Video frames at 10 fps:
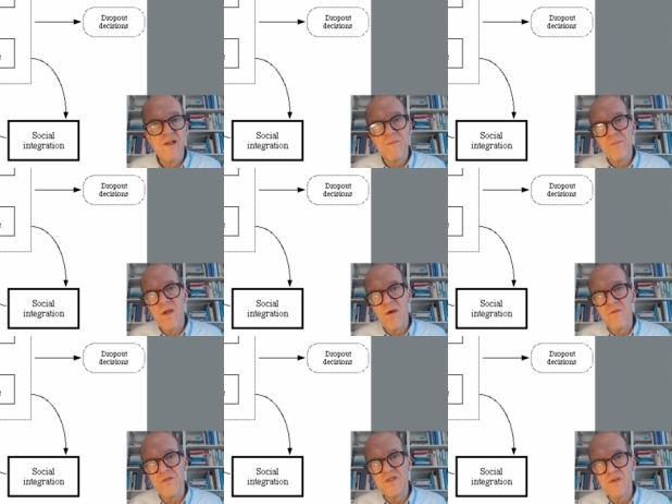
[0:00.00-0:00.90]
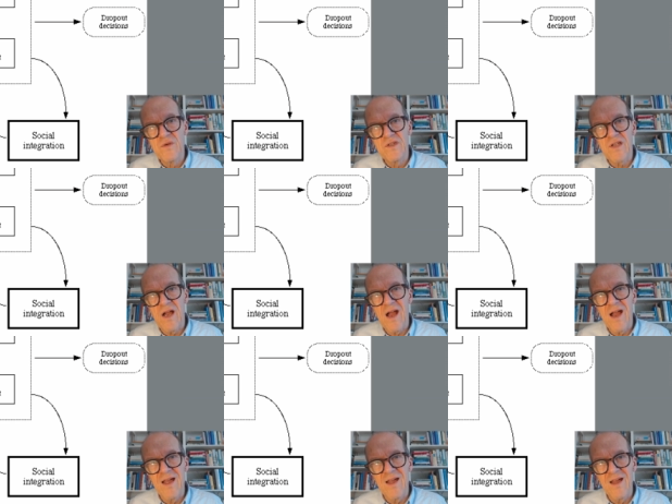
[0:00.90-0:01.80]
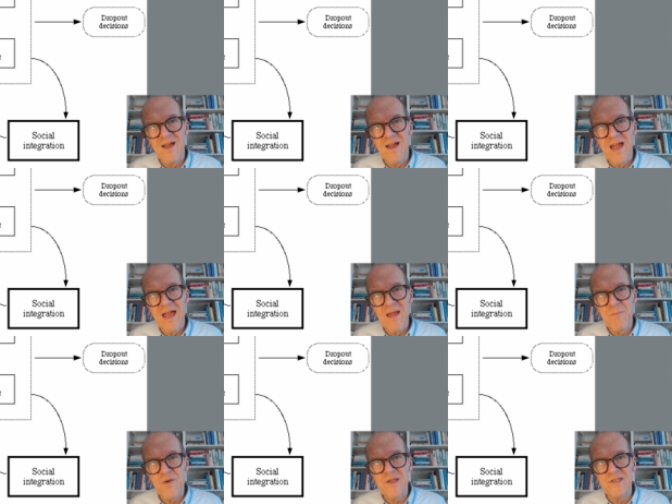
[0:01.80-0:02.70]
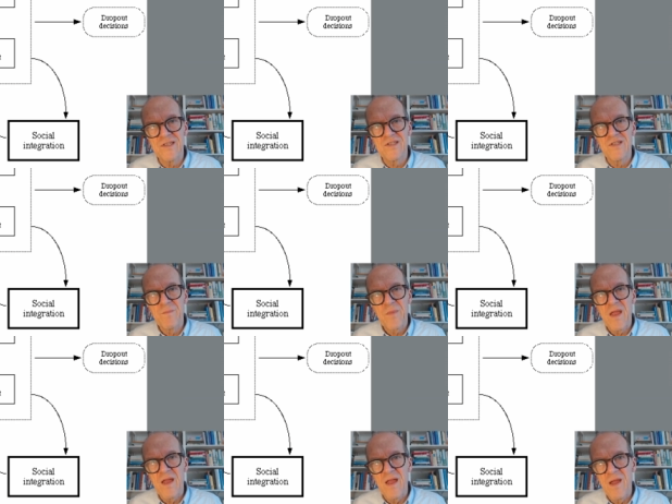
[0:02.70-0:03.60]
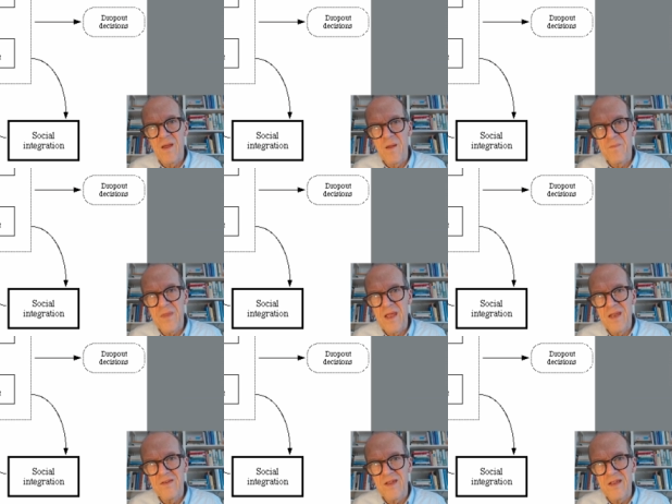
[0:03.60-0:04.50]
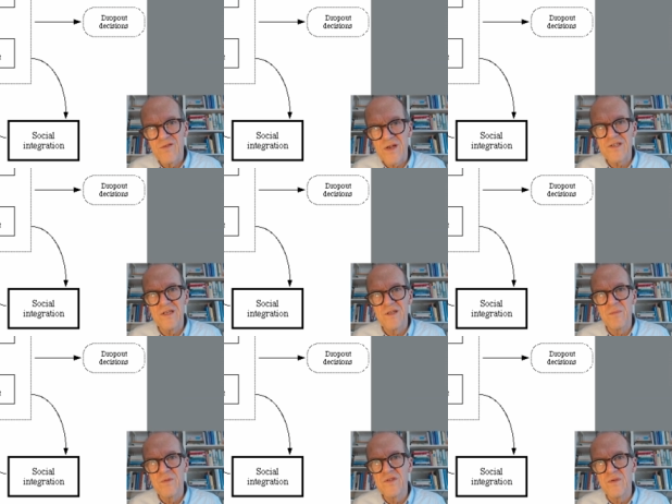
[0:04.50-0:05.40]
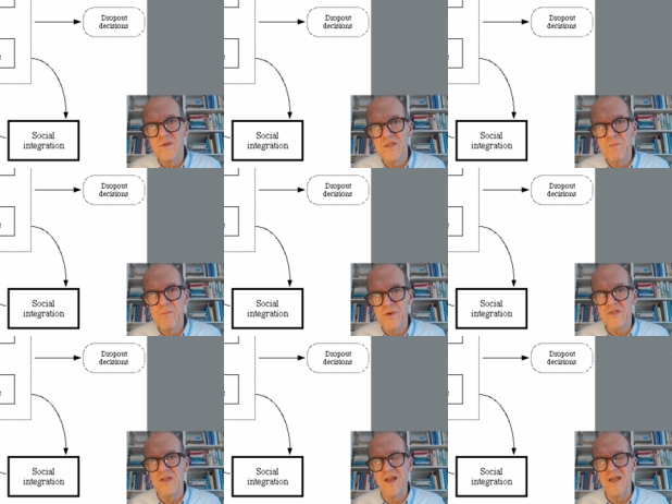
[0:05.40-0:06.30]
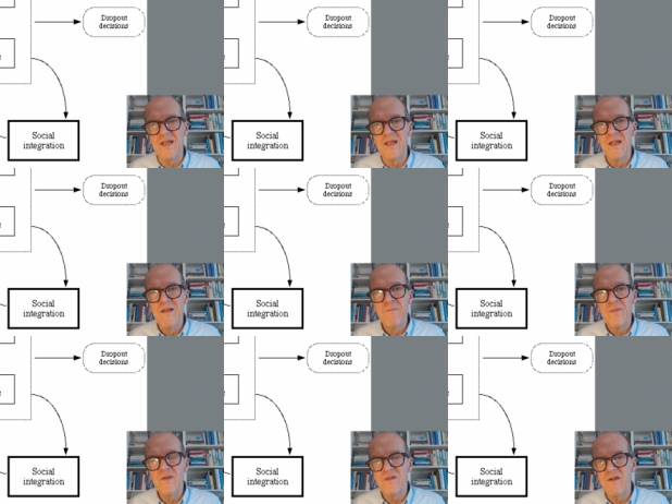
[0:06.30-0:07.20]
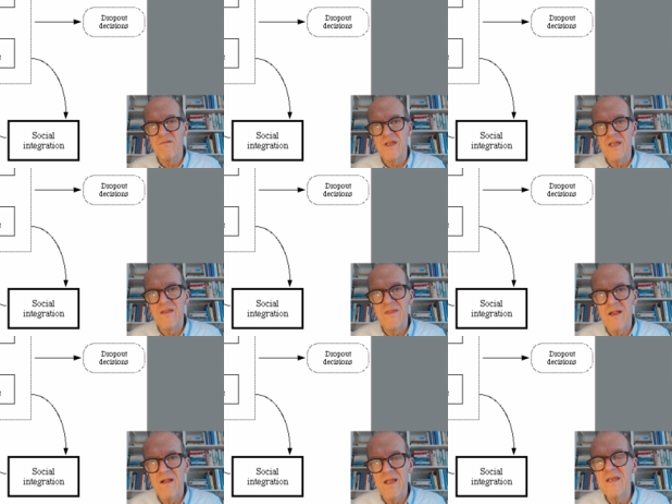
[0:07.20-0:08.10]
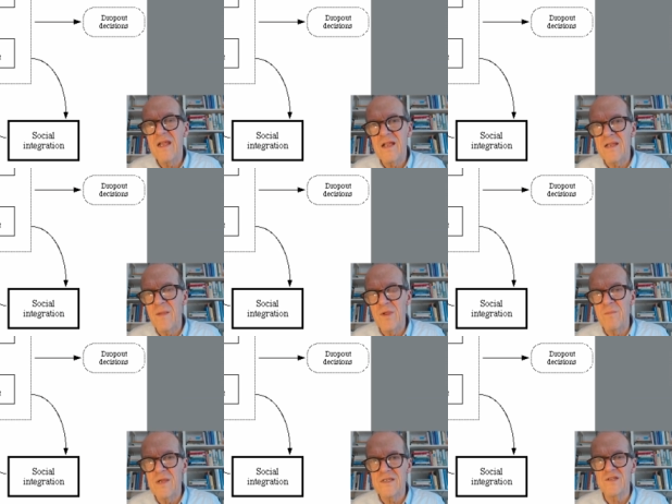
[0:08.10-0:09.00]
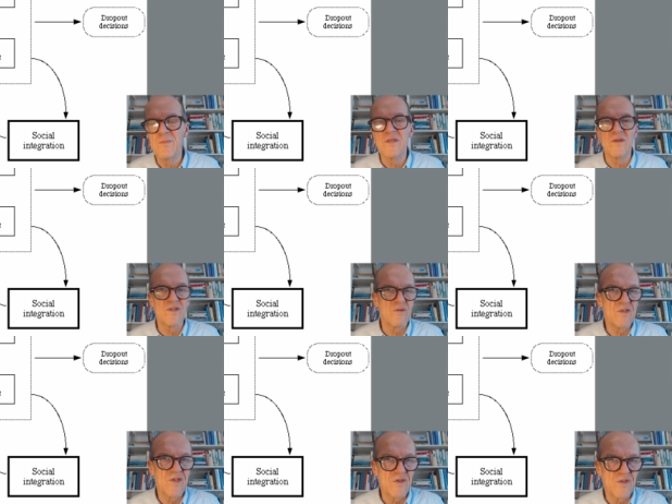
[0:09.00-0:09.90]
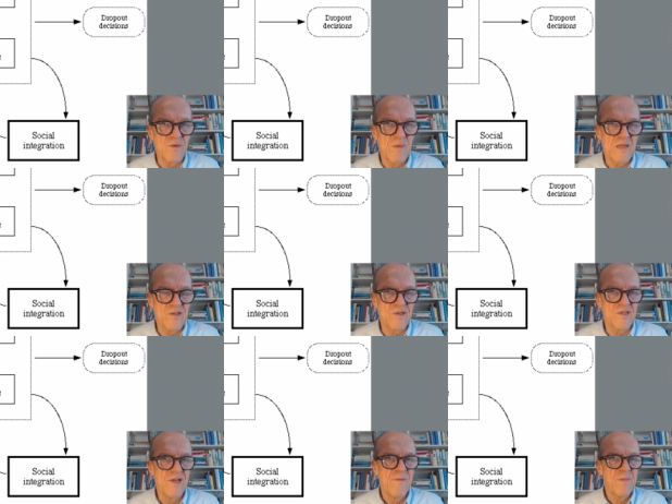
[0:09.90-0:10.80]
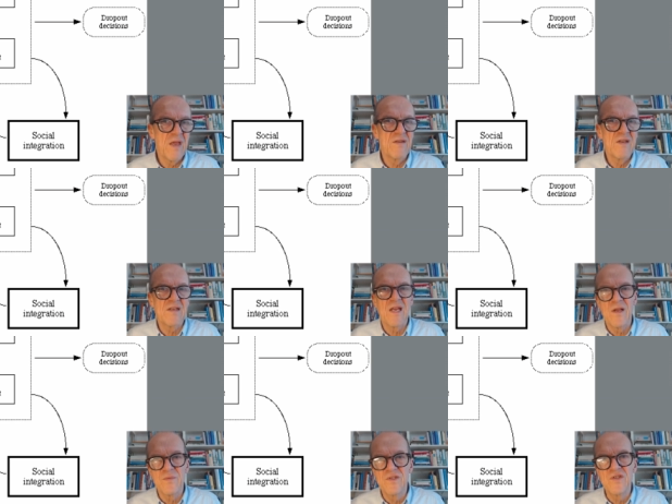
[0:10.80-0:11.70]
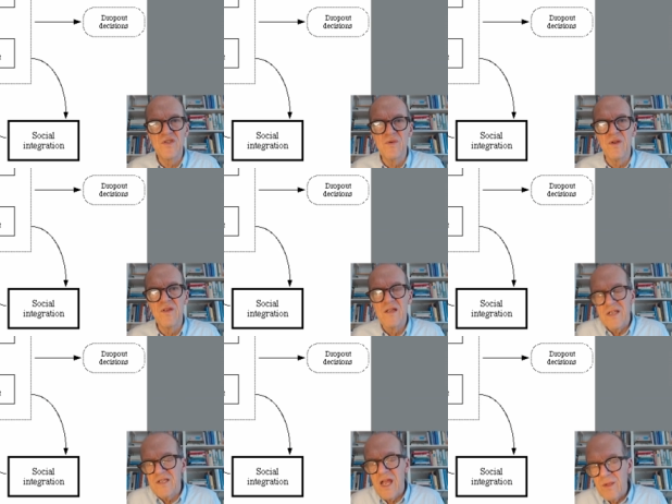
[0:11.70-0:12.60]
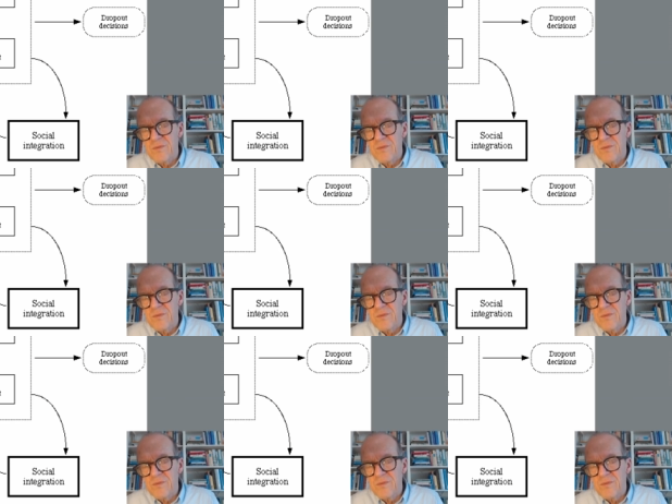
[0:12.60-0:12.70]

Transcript: of the students' presence and addressing the students personally, not only in academic matters but also in social matters, and that helps the student. That helps.